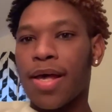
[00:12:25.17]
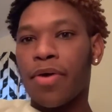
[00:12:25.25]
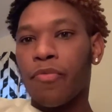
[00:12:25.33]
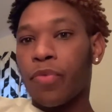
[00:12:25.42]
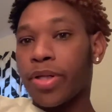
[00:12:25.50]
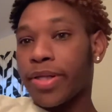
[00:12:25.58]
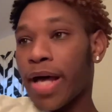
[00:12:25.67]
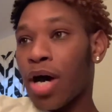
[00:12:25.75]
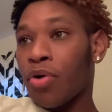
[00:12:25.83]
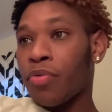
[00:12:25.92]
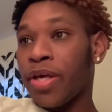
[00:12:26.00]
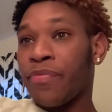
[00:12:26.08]
without
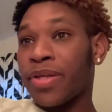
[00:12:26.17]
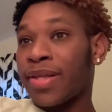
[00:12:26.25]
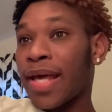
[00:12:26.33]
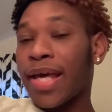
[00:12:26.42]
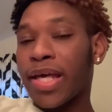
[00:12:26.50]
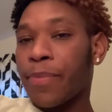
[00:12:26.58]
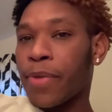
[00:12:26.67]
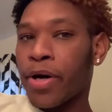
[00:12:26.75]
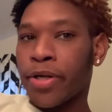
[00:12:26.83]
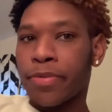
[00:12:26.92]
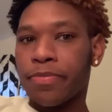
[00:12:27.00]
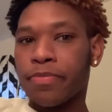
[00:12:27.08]
even thinking about
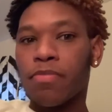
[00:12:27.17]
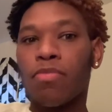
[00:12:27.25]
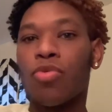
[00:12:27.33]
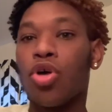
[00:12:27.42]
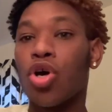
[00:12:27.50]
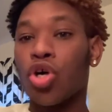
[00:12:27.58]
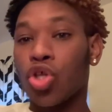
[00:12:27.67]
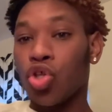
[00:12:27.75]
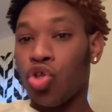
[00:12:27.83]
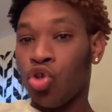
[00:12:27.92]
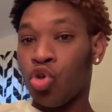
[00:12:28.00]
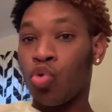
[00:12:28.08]
it,
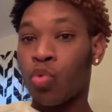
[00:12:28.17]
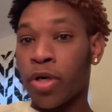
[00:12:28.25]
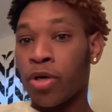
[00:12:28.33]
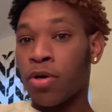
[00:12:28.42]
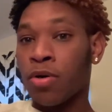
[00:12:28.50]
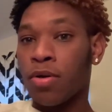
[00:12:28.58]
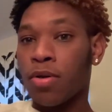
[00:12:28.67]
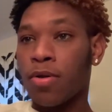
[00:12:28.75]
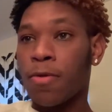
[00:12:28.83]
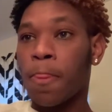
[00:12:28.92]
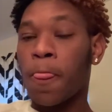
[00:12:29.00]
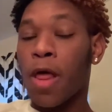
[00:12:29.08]
you will
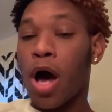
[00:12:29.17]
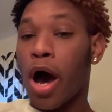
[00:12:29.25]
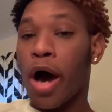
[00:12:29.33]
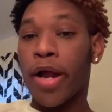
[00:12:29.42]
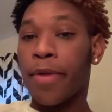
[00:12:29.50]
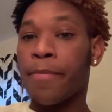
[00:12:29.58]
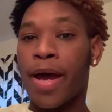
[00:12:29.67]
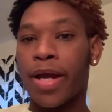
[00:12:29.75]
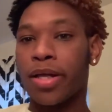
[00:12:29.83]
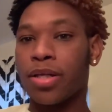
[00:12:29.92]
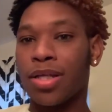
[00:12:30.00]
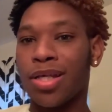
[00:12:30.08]

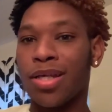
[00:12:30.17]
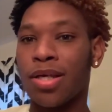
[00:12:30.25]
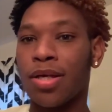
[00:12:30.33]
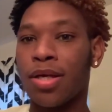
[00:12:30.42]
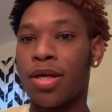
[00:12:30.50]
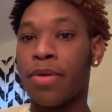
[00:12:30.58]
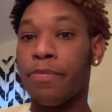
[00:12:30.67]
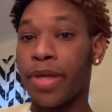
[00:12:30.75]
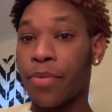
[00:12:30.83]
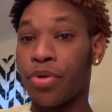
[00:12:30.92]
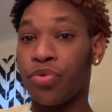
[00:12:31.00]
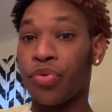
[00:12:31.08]
automatically be able
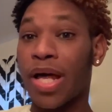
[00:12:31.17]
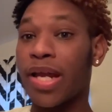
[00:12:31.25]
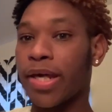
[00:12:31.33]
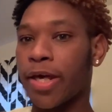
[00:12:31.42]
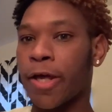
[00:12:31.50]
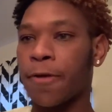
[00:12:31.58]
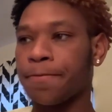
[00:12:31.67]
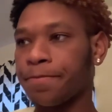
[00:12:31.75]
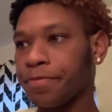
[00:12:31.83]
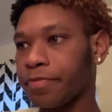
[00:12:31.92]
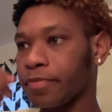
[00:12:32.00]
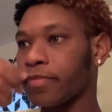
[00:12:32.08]
to do that again.
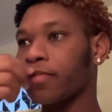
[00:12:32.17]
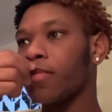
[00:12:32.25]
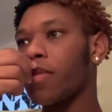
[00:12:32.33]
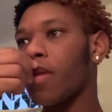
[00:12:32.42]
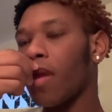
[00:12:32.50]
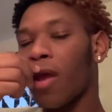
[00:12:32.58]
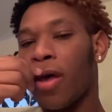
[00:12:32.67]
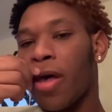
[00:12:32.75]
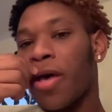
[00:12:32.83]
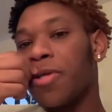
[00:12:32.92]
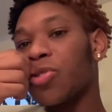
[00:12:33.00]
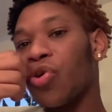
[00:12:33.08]

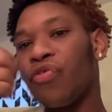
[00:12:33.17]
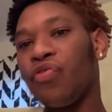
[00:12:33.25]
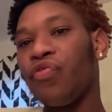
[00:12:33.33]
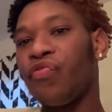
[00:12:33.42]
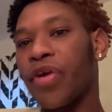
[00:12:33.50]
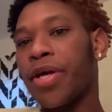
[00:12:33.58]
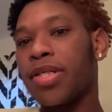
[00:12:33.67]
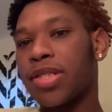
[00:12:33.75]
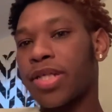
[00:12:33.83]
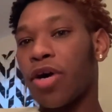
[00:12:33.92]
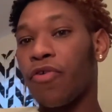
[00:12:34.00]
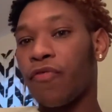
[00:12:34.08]
So if you fear
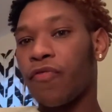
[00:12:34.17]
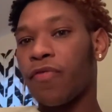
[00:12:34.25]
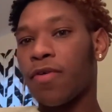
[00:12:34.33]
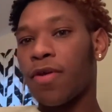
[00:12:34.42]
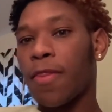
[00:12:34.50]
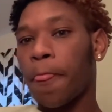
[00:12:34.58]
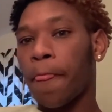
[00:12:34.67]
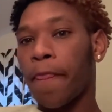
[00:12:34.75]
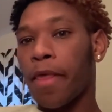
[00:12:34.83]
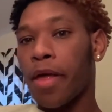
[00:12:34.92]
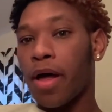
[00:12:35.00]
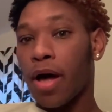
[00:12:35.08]
yourself
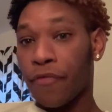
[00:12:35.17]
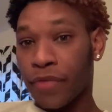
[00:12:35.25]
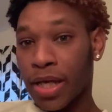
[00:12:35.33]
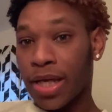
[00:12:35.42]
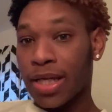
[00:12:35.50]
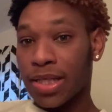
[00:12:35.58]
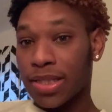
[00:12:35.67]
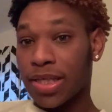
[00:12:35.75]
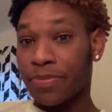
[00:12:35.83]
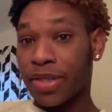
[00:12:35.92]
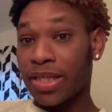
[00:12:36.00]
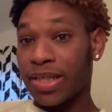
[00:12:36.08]
of getting into
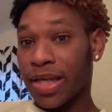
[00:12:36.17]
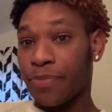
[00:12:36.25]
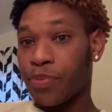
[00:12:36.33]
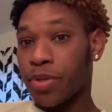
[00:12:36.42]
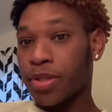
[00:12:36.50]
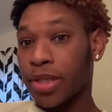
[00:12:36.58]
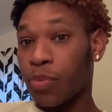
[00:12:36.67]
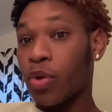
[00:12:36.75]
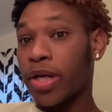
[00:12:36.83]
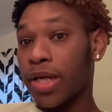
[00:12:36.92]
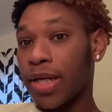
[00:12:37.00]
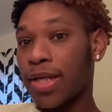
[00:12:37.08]
something deeper than what
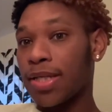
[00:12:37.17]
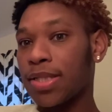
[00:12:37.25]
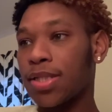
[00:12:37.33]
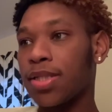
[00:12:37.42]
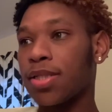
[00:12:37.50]
it is,